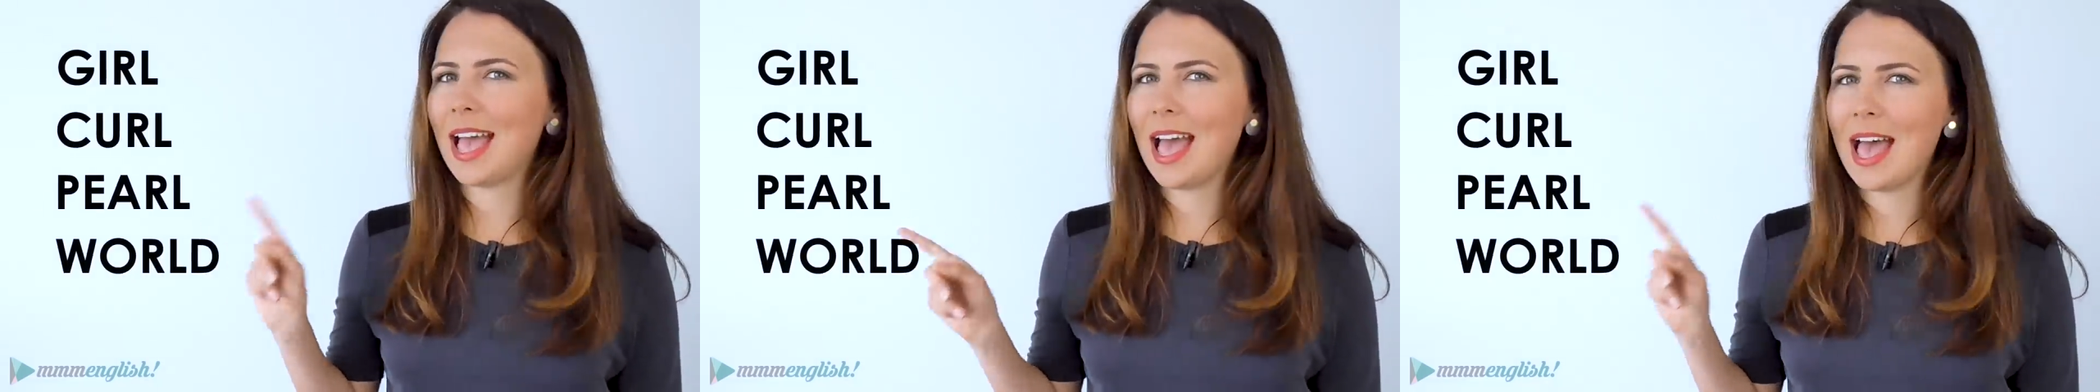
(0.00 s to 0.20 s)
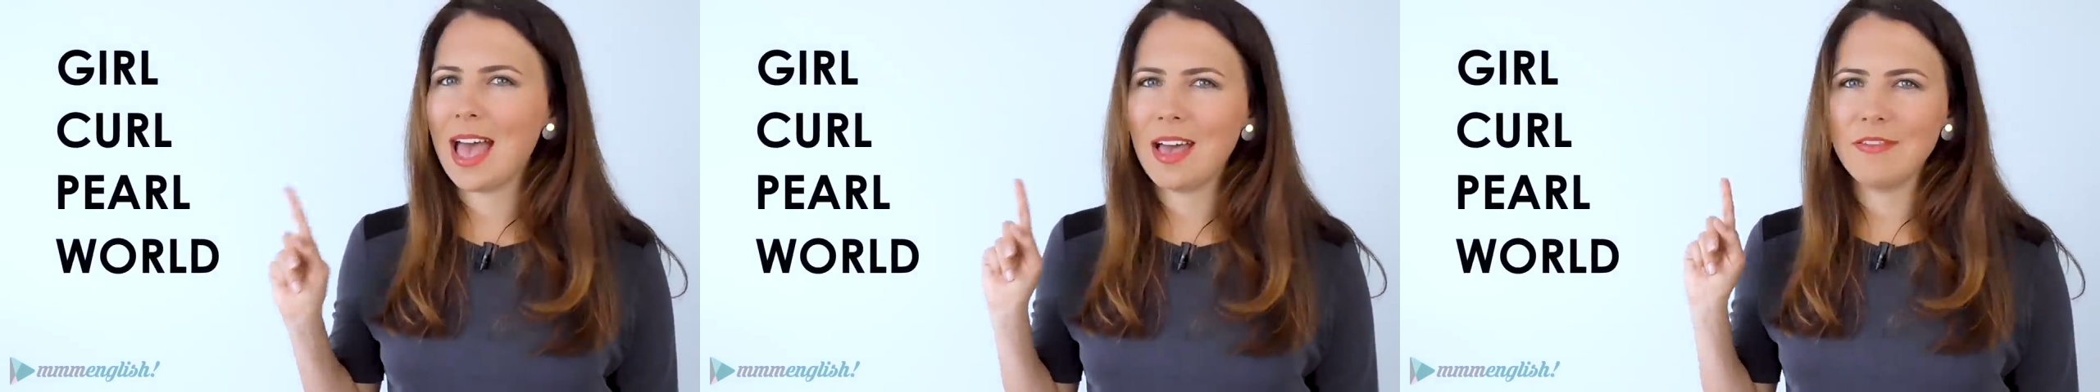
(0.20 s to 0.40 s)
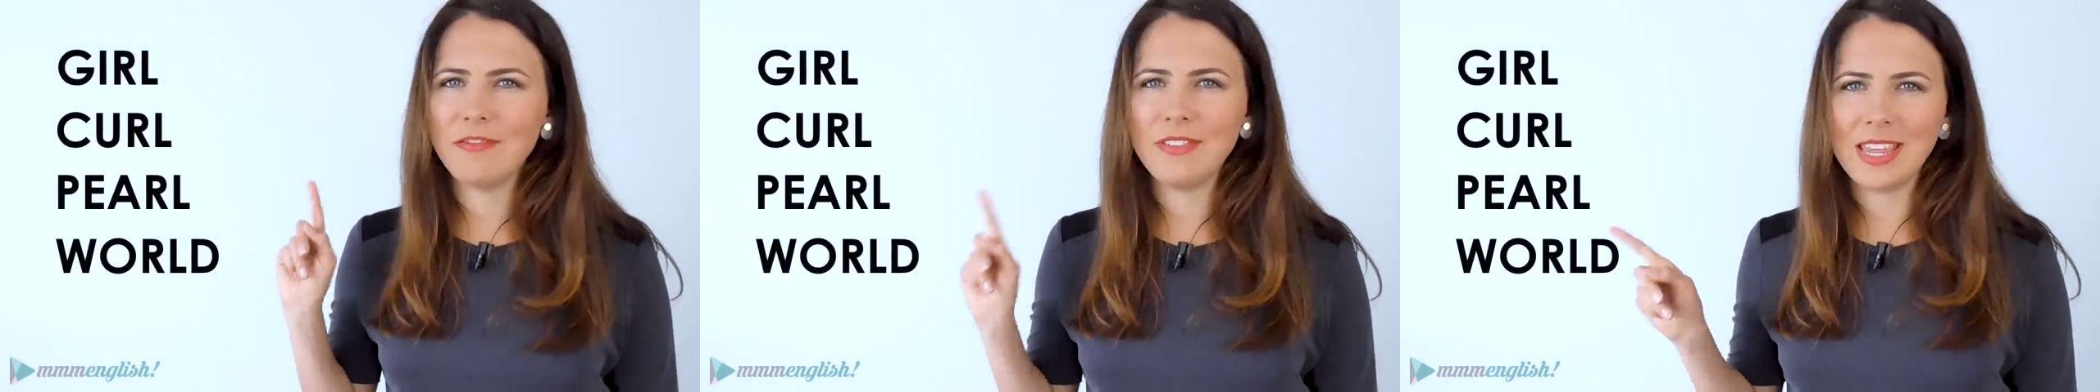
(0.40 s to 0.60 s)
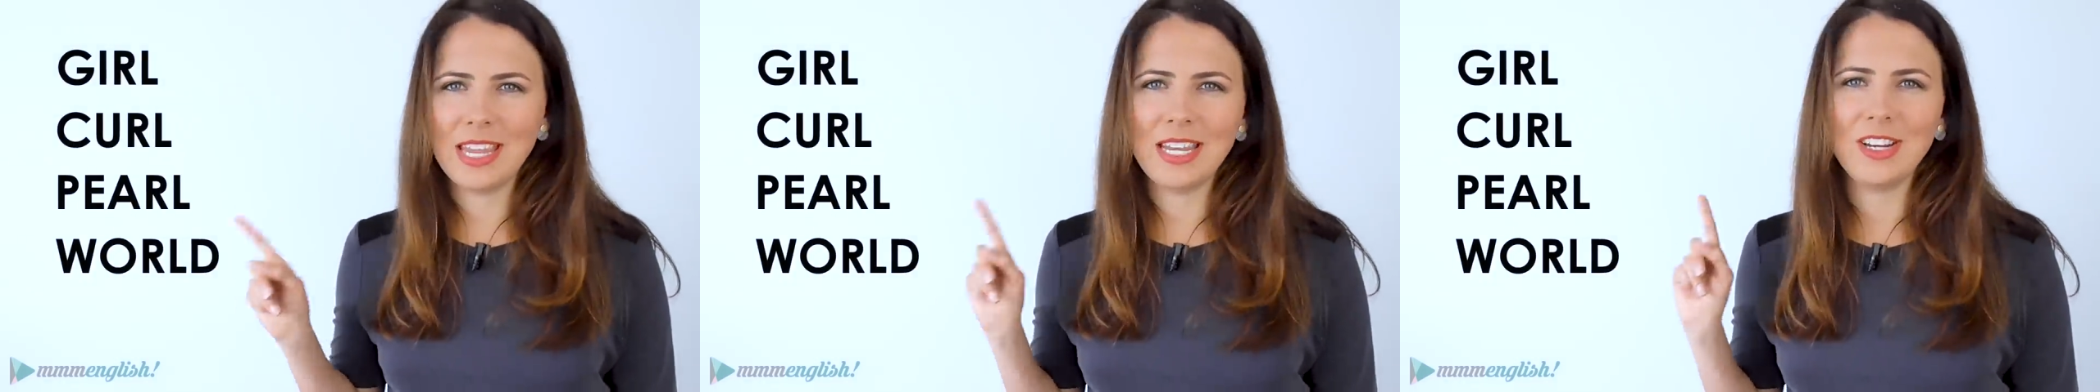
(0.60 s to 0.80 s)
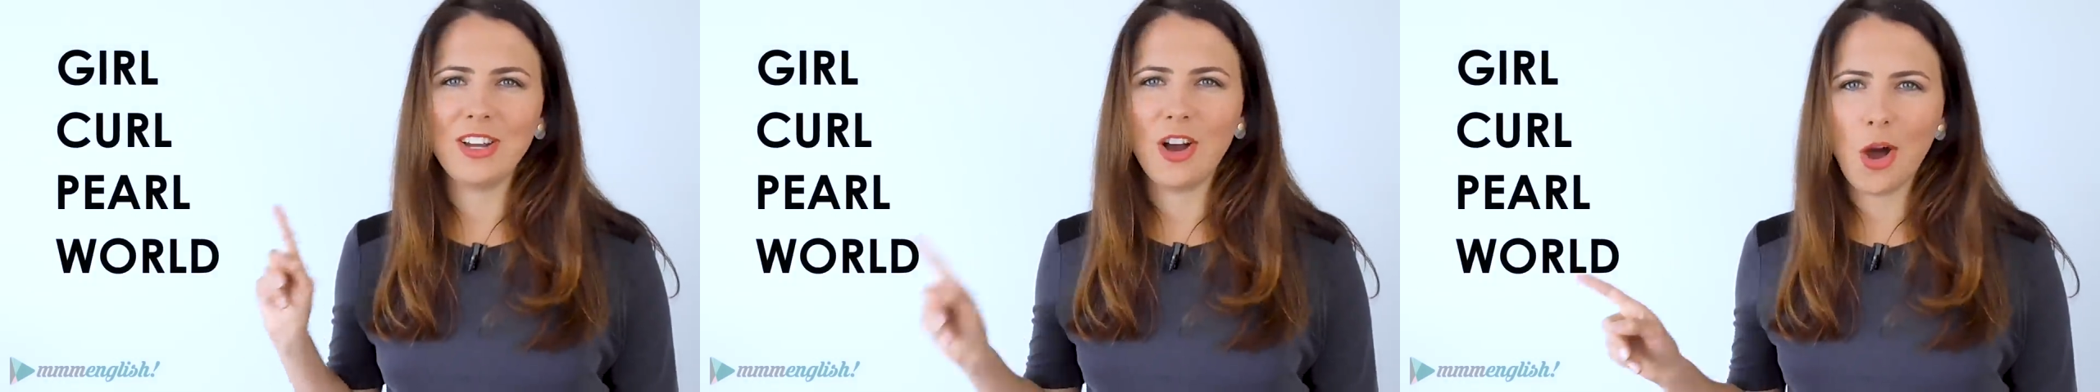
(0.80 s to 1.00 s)
have
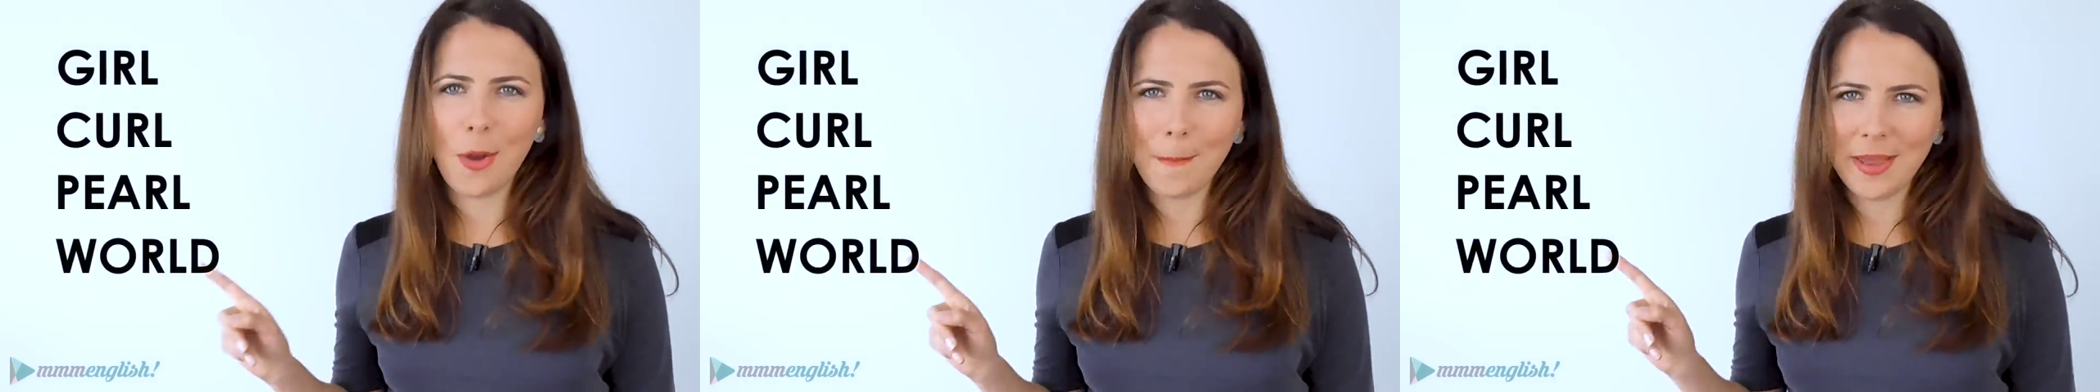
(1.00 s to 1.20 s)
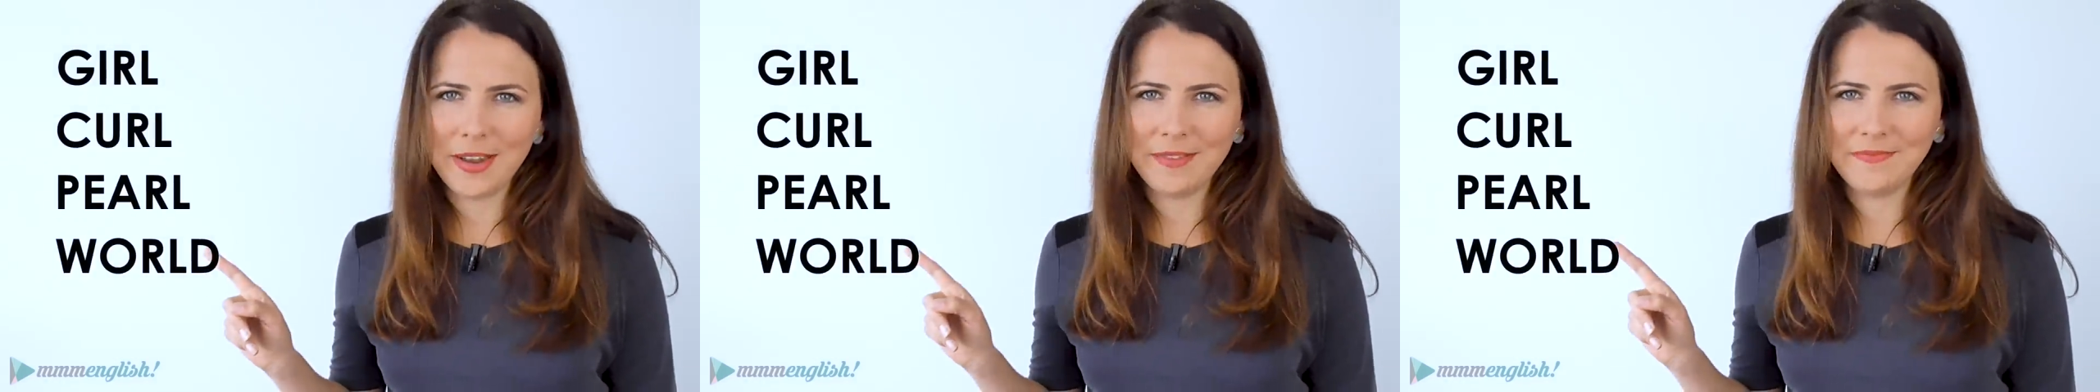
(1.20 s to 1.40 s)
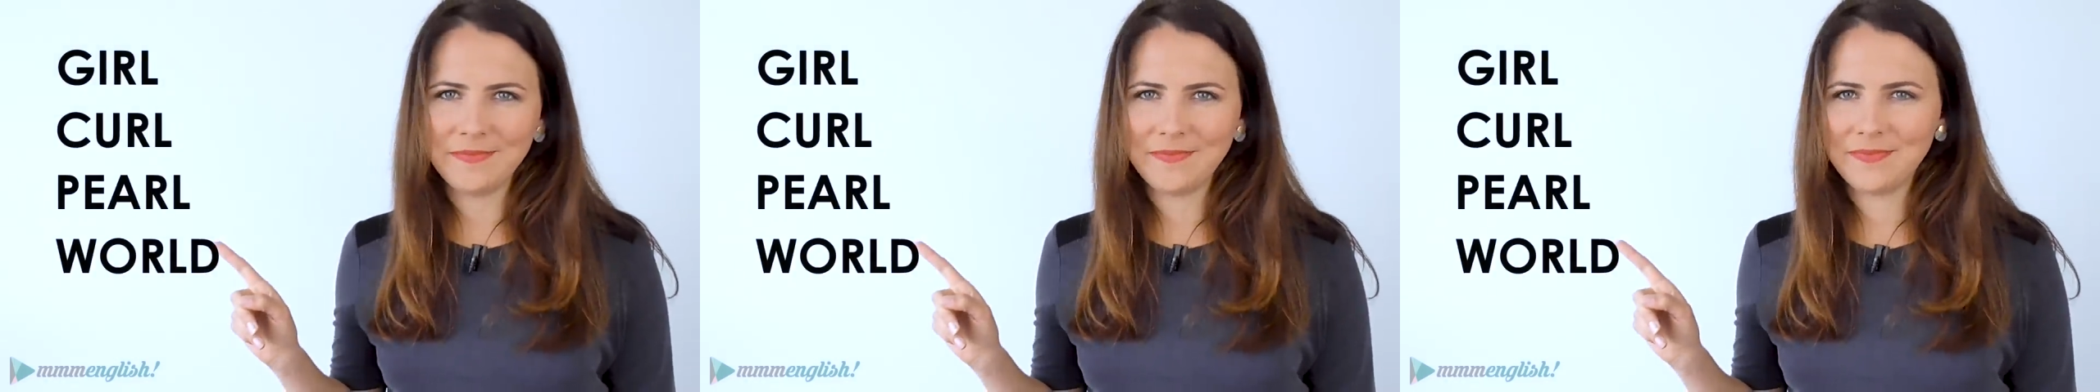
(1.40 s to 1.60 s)
in common?